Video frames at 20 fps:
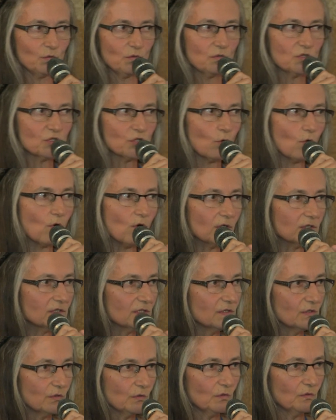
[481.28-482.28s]
too
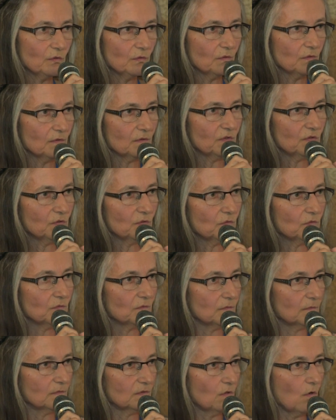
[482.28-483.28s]
short
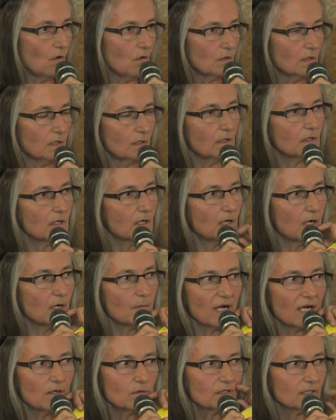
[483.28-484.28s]
to talk
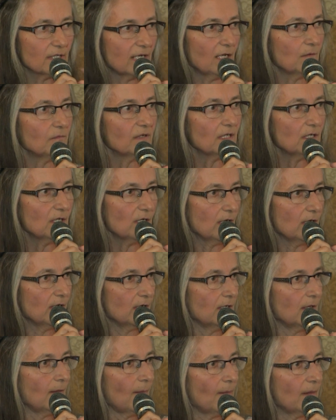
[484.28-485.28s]
about
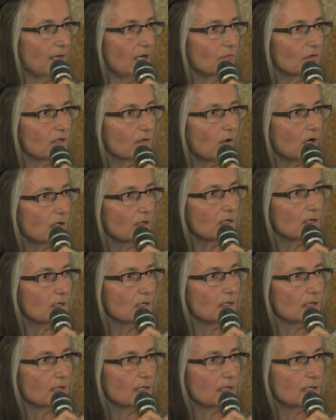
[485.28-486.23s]
everyone.